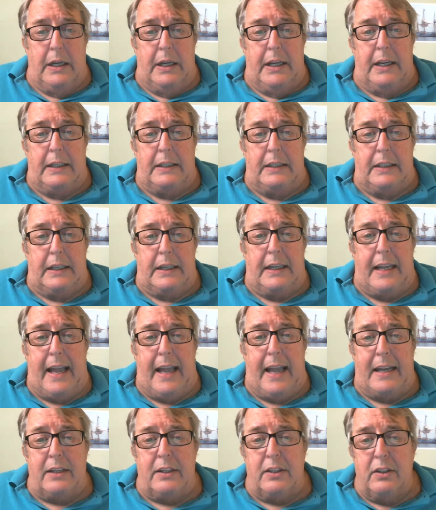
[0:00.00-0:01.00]
and the
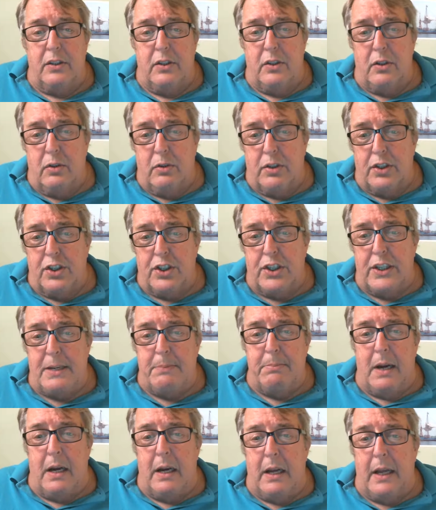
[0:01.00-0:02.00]
Kanto,
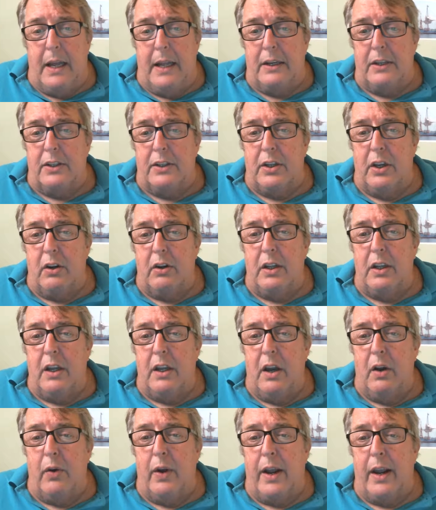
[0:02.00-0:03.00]
Chiba, and
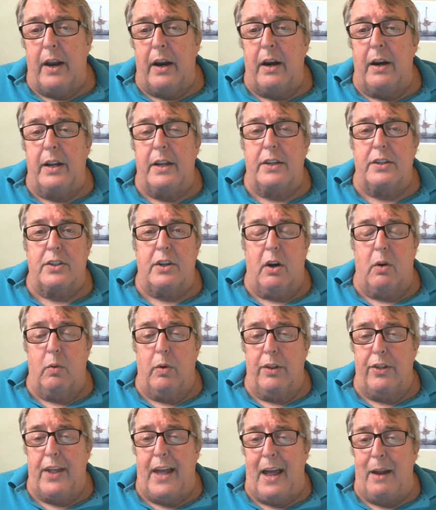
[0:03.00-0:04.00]
Tokyo areas are
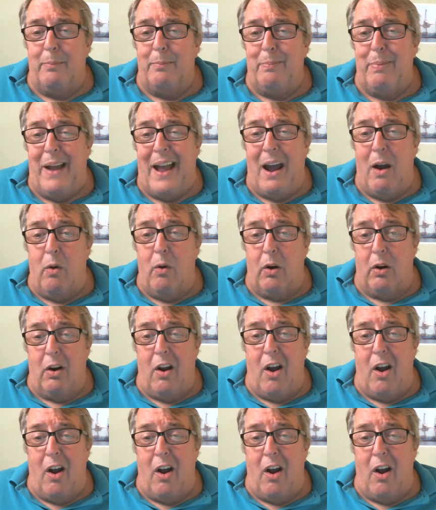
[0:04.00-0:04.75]
without power